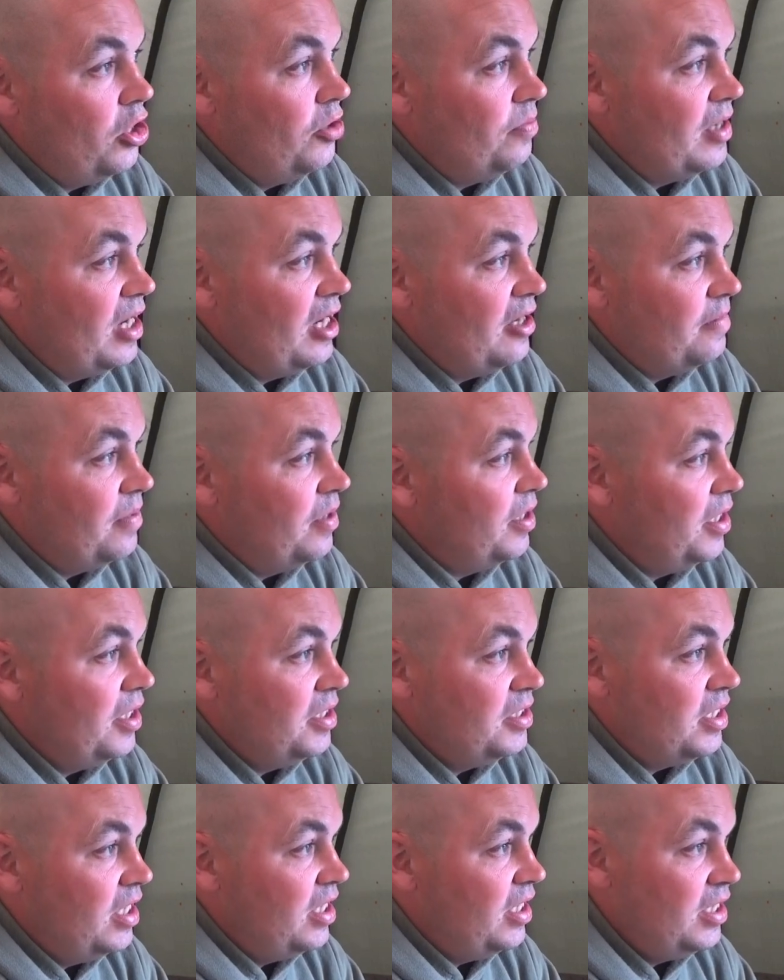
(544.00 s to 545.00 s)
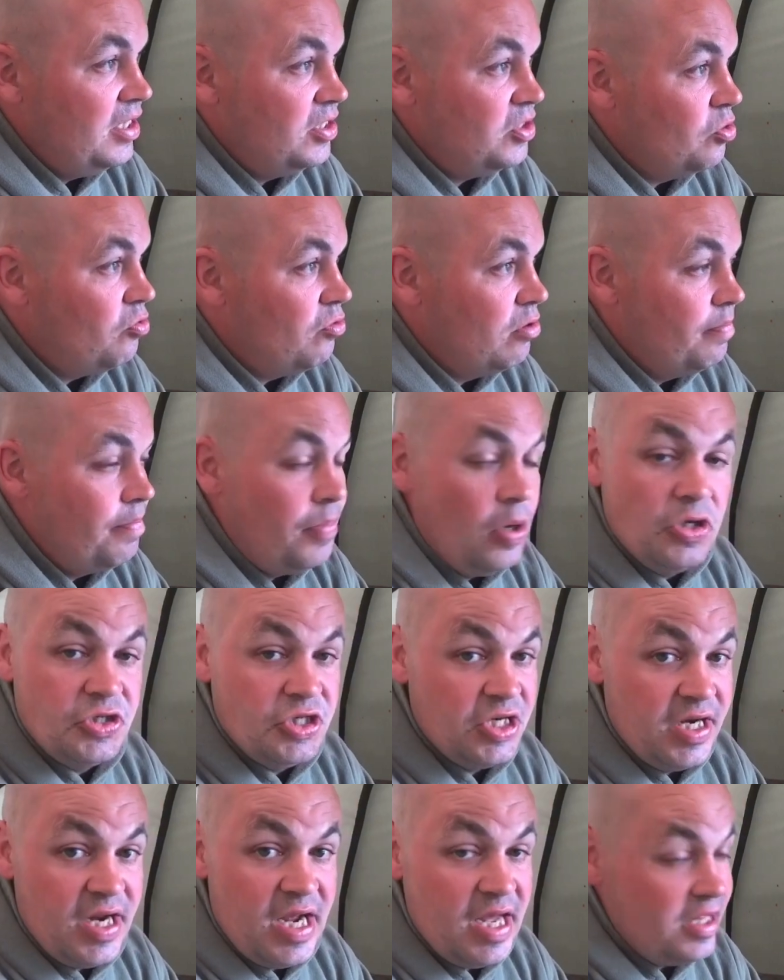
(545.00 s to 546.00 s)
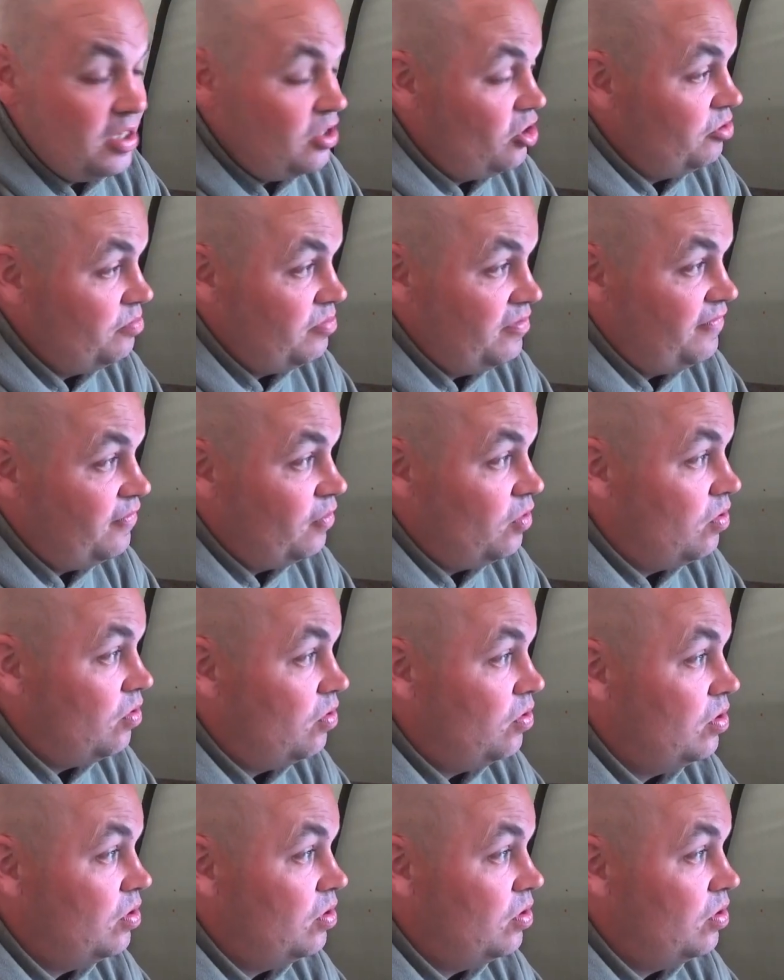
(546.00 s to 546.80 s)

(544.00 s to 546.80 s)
now, but he said he saw him boshing there the night before.